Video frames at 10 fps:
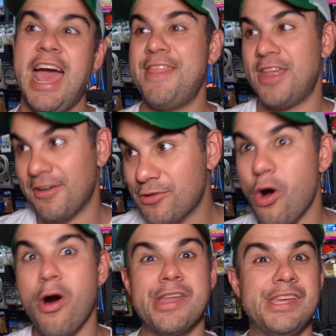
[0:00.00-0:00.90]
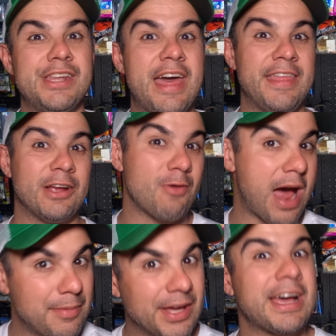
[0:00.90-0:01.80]
and then I've gone in and then
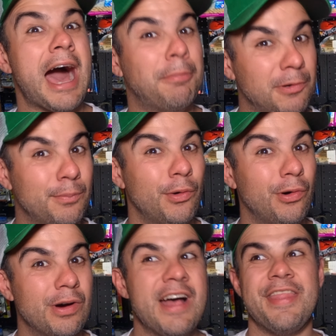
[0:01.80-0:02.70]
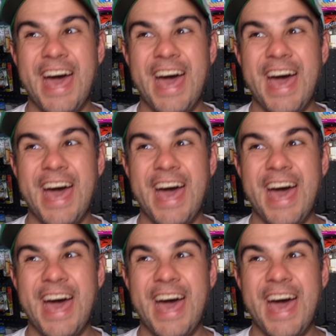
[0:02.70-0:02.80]
grabbed a couple more.